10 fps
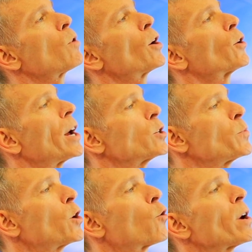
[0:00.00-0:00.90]
rudder as
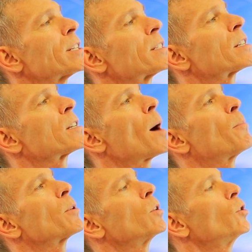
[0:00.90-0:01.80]
we crest the
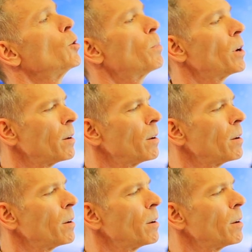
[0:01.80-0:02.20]
top of the loop,